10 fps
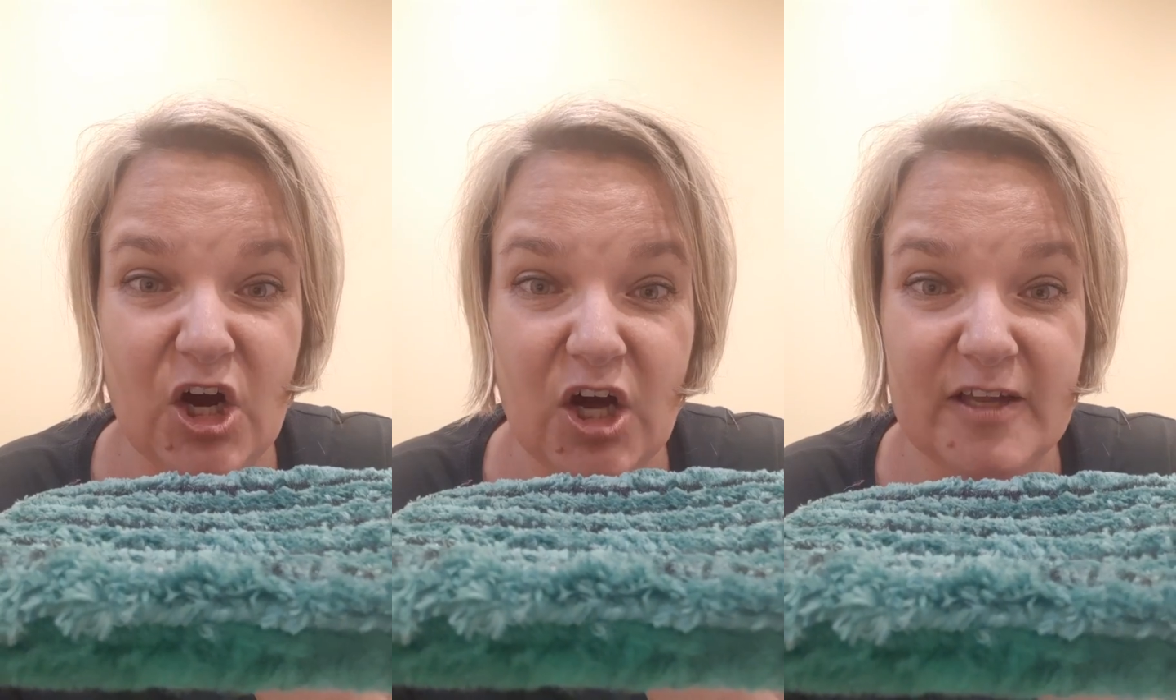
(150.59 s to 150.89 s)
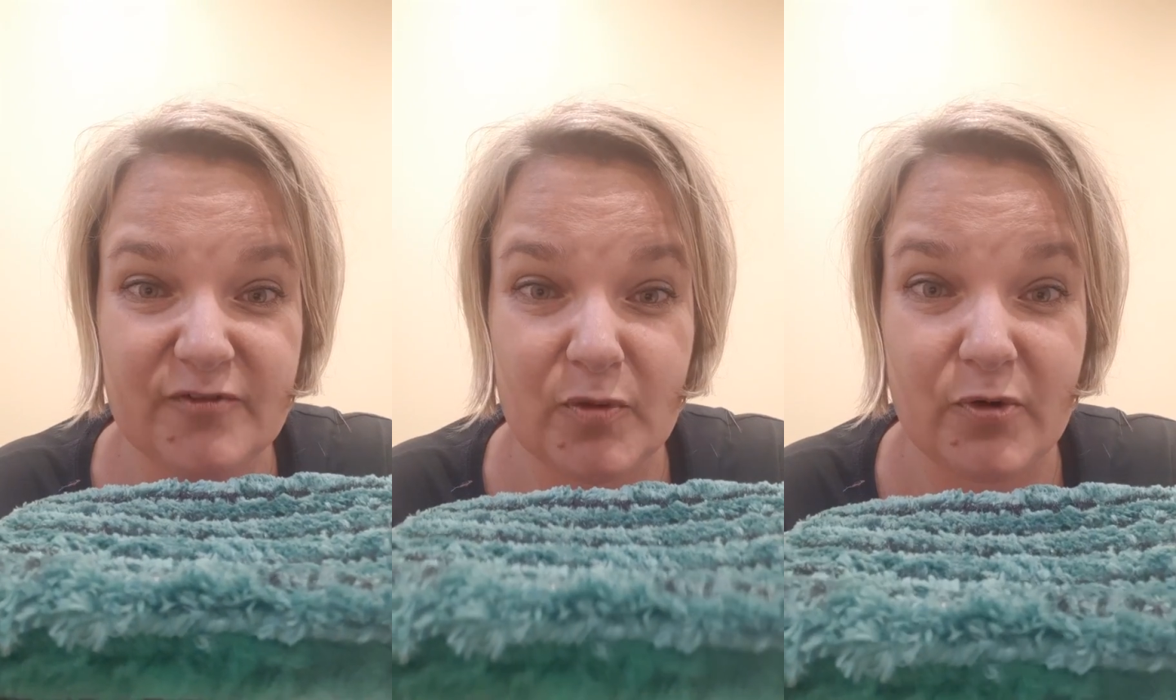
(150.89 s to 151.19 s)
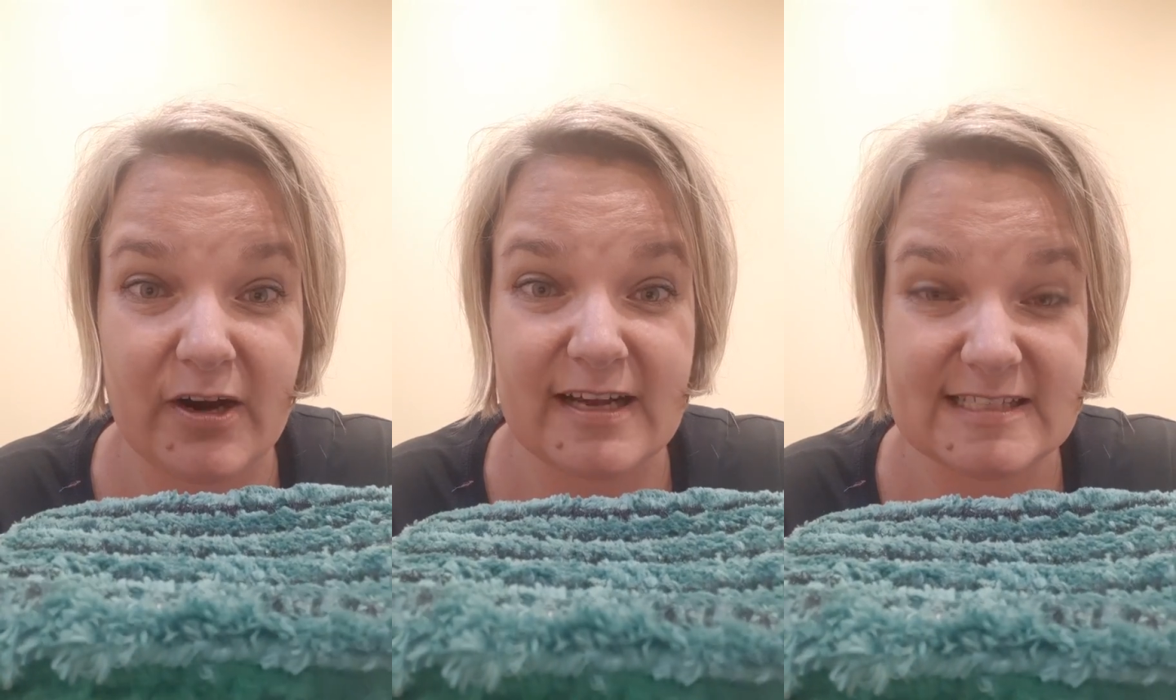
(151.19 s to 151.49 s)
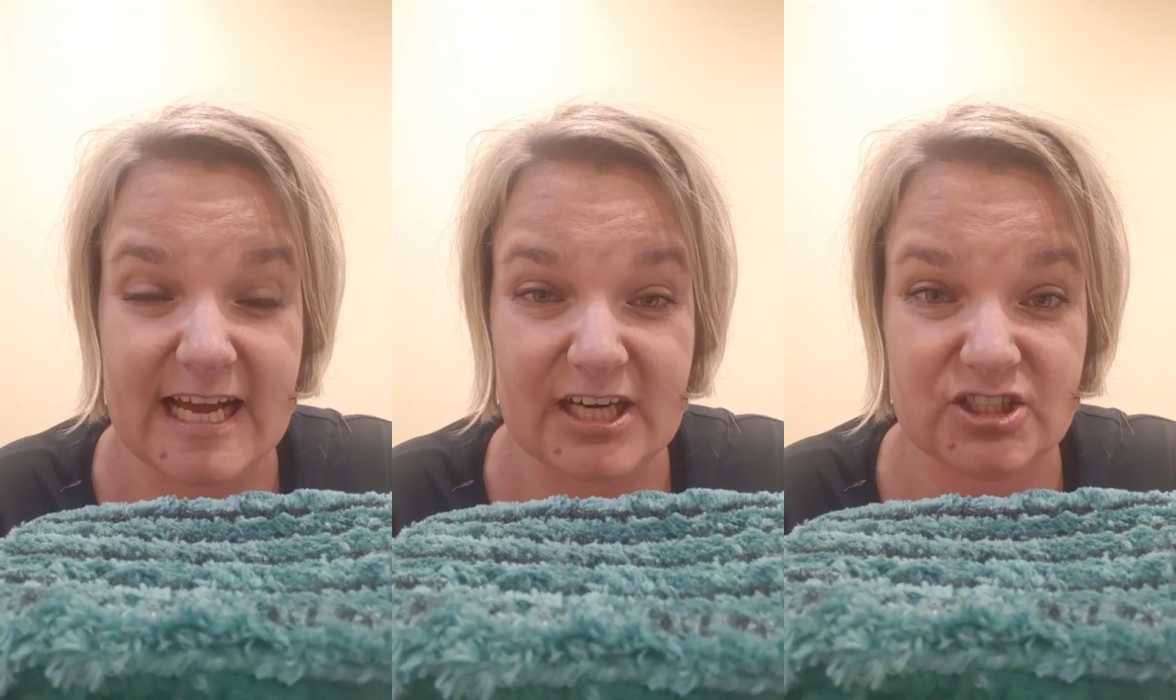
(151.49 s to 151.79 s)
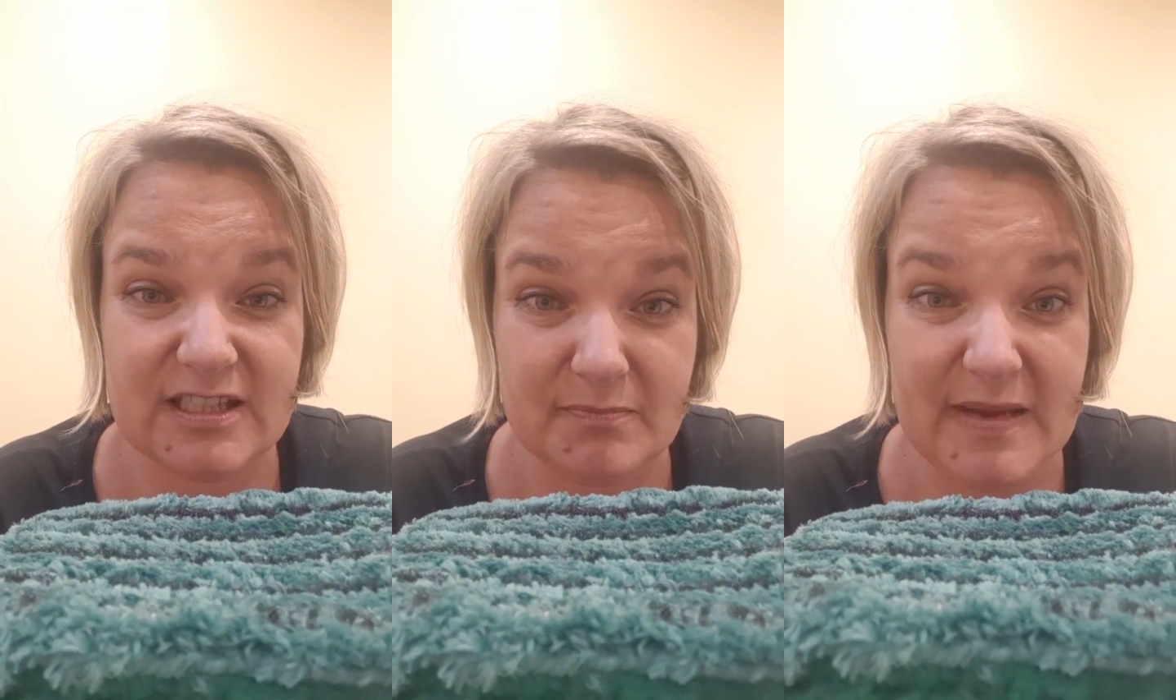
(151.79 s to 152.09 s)
all of our products
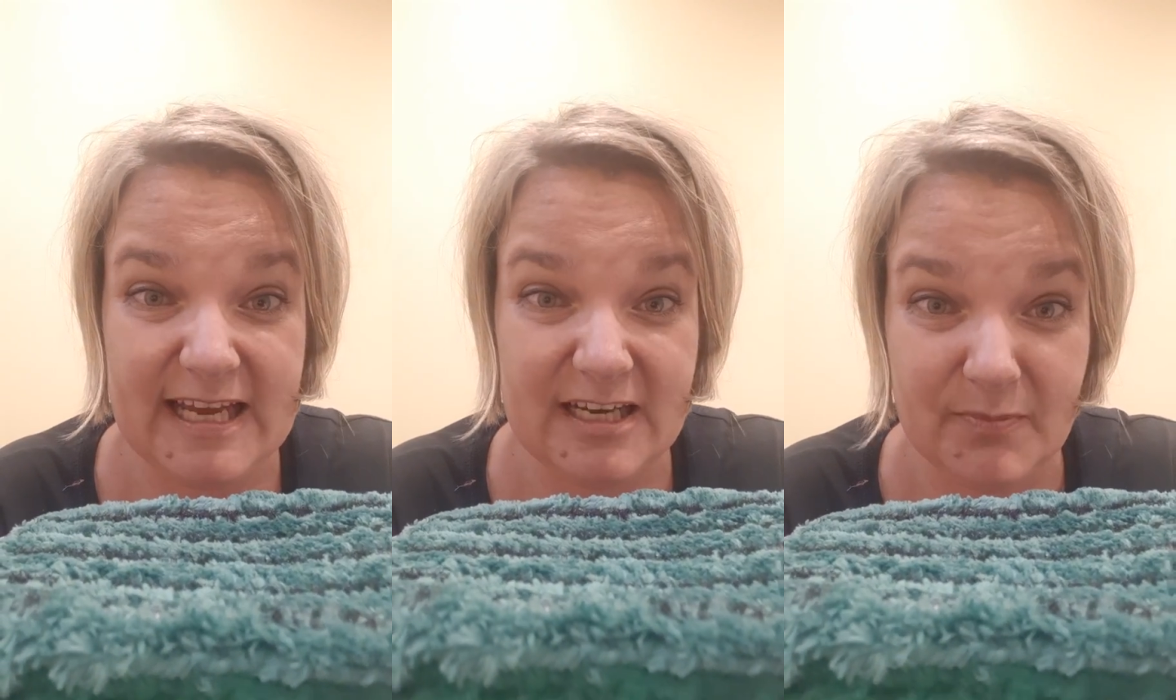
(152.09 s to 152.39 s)
actually made and